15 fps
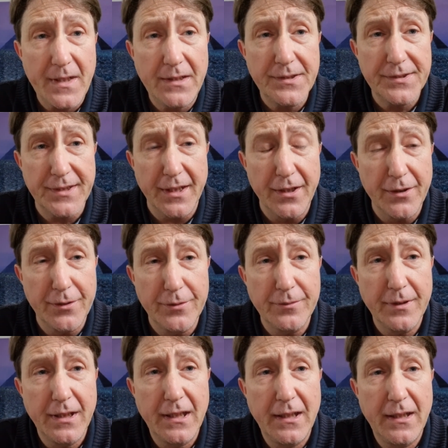So
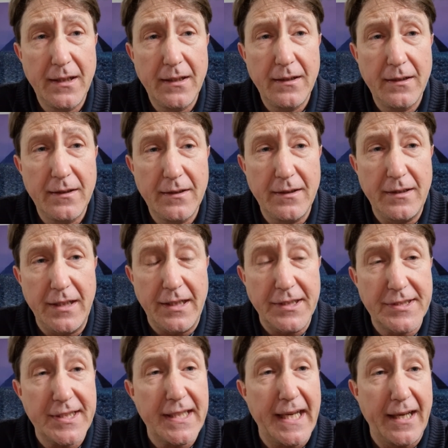you can
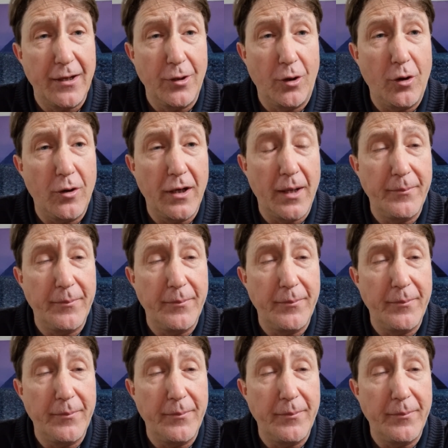see how long,